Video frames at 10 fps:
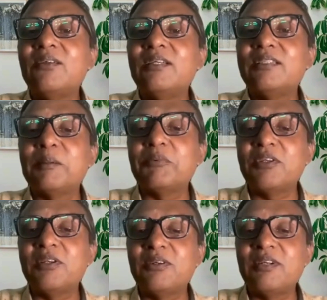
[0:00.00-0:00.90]
there's
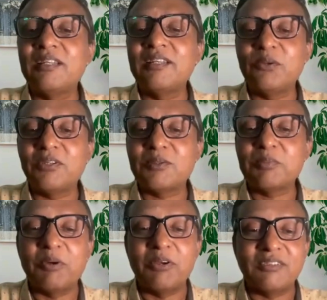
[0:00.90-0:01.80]
absolutely no
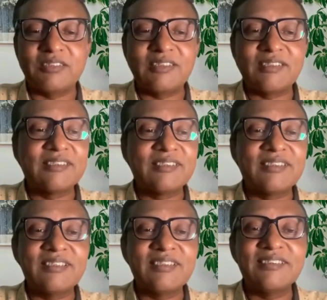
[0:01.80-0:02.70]
response.
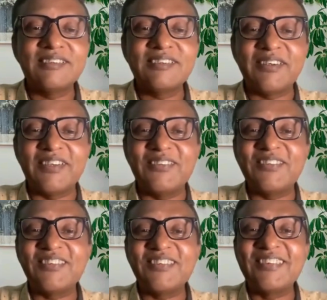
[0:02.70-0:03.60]

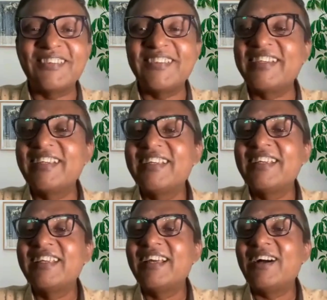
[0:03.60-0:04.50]
Strange.
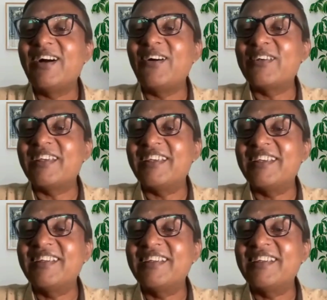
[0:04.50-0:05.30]
Oh, okay.